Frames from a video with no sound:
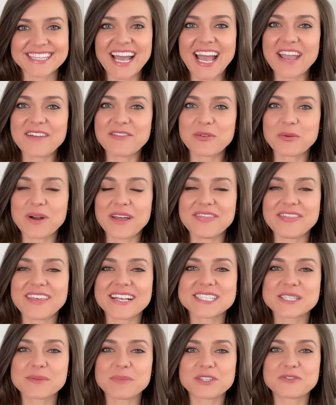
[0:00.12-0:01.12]
Hi, everyone.
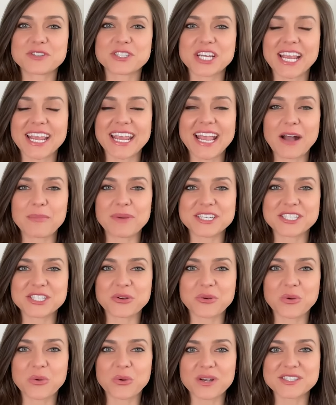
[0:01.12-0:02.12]
Thanks so much for checking out my
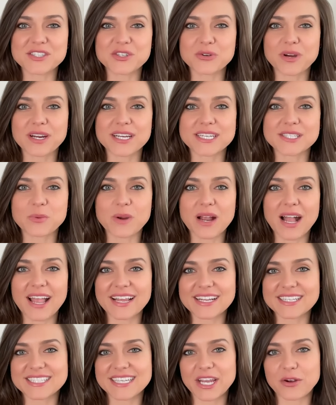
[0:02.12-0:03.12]
show, Coin Stories, where I
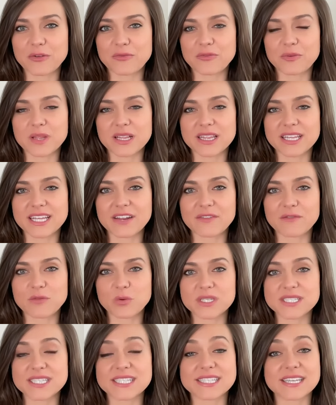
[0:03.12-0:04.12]
get to hear from the leading
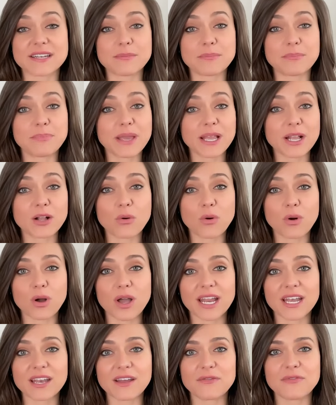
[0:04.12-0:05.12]
voices in
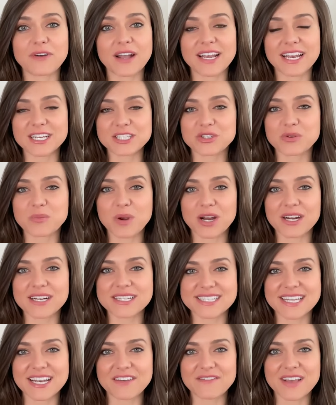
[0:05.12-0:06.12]
Bitcoin, financial
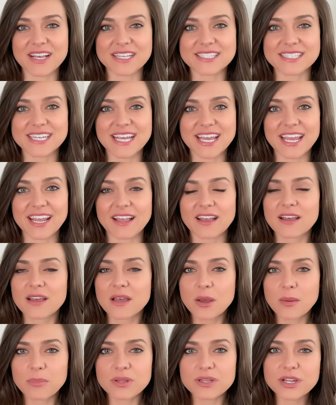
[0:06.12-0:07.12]
markets and investing,
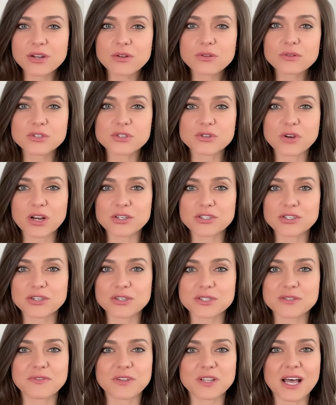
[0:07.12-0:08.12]
political
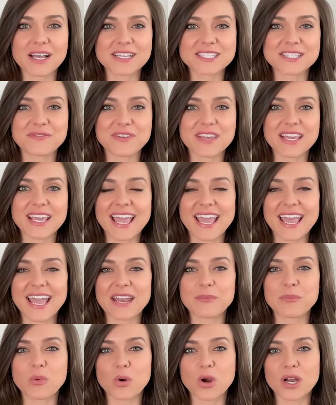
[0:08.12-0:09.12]
structures, philosophy,
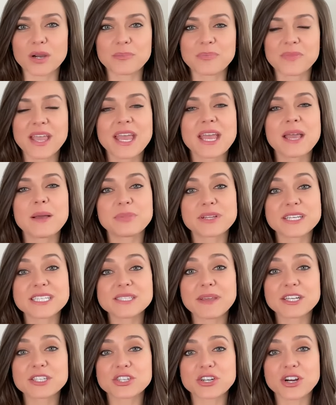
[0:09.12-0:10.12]
and more. Please
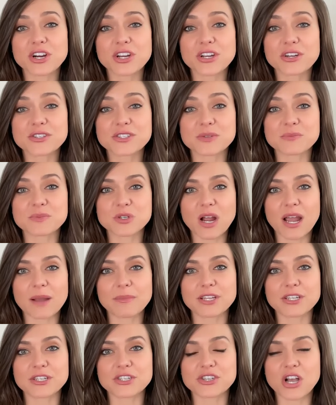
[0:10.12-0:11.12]
make sure you're
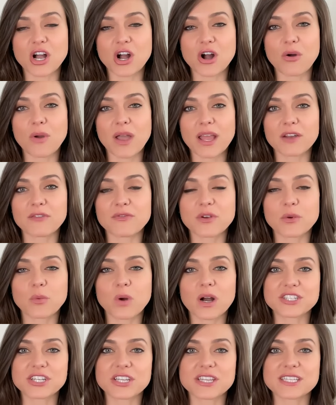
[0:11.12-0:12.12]
subscribed to the show. And if you're
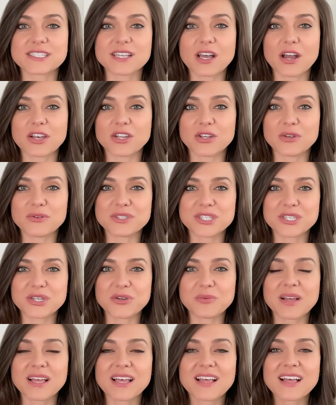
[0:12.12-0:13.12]
watching this on
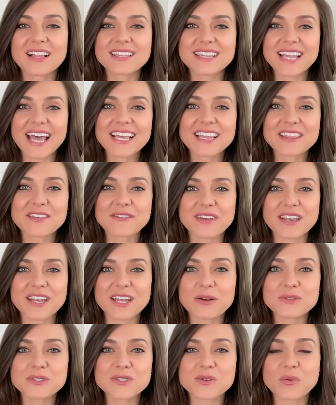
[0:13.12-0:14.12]
YouTube, like the
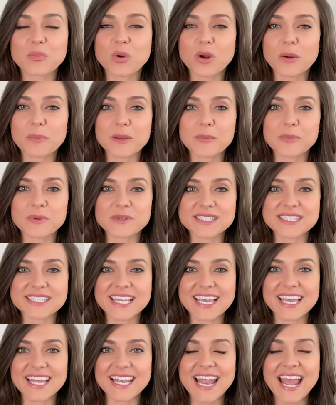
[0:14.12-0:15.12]
video so more people
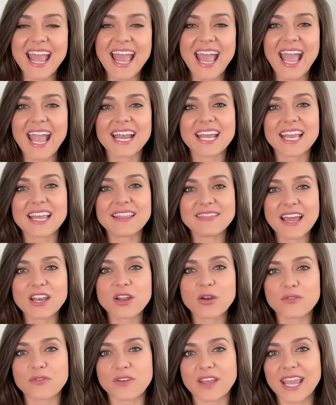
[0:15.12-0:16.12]
see it and hit that
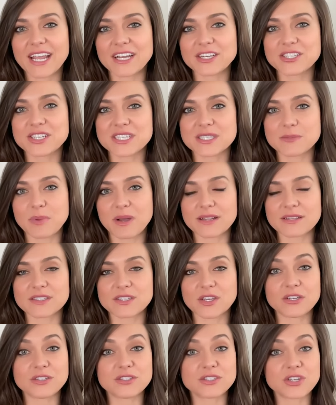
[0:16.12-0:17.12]
notifications button
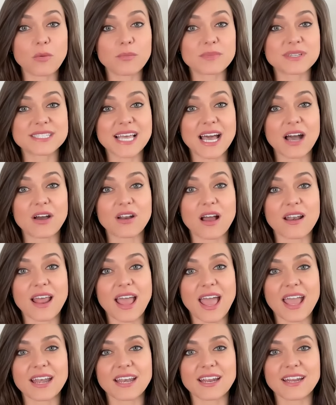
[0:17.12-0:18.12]
so you don't miss out on
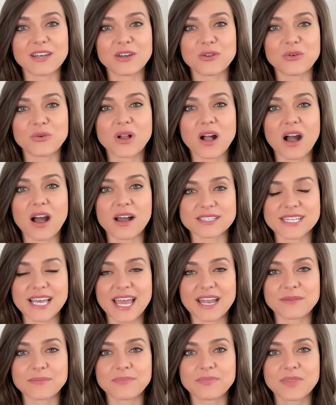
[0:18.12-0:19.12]
any new
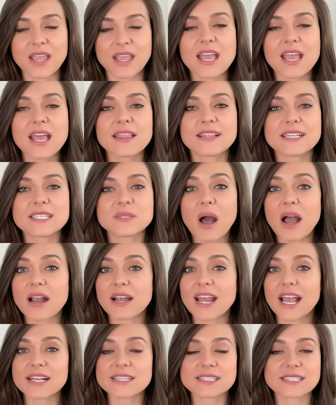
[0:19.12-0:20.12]
content. This
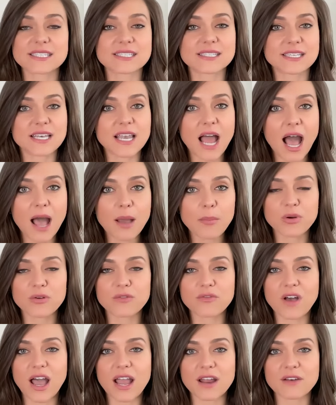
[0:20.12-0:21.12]
podcast does not
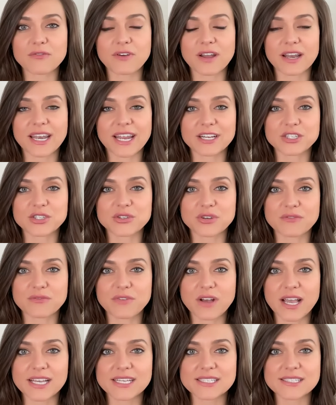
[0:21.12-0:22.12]
provide financial
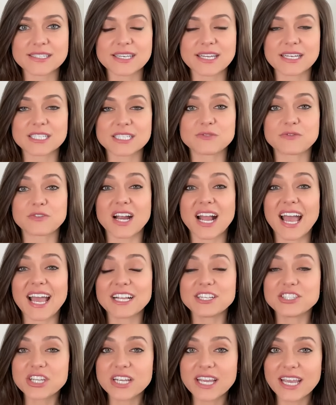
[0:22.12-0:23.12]
advice. It is for
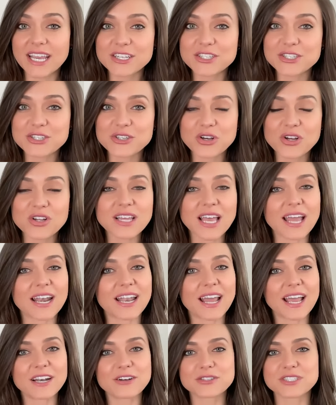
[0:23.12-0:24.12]
educational
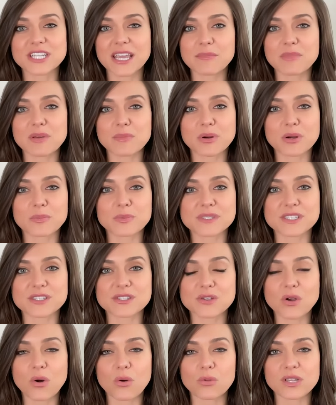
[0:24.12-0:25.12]
and entertainment
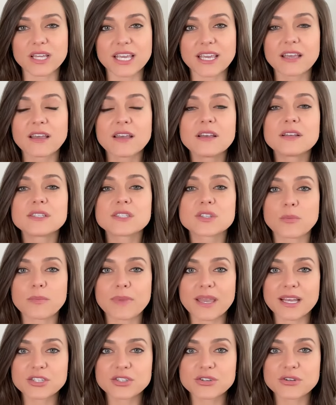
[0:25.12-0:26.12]
purposes only. So
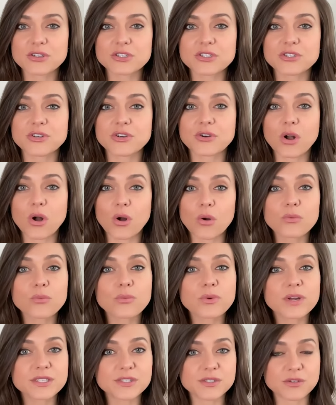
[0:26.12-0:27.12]
make sure to do your own
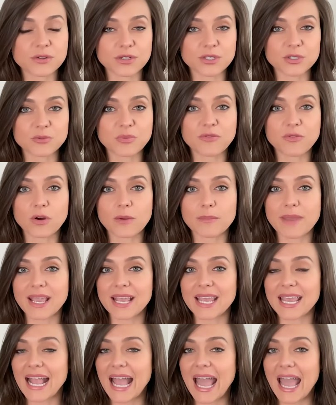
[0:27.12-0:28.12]
research before
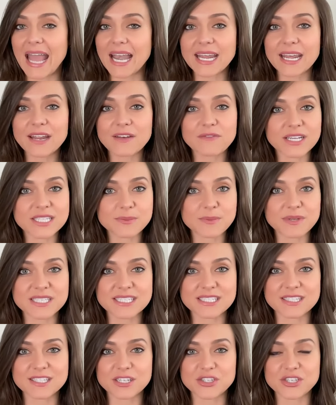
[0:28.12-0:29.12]
making any investment
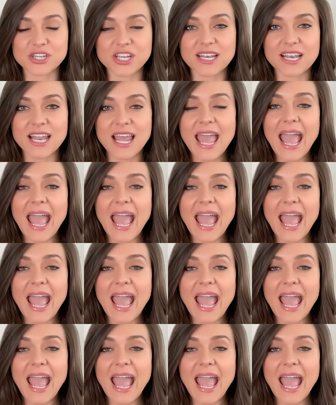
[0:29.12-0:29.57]
decision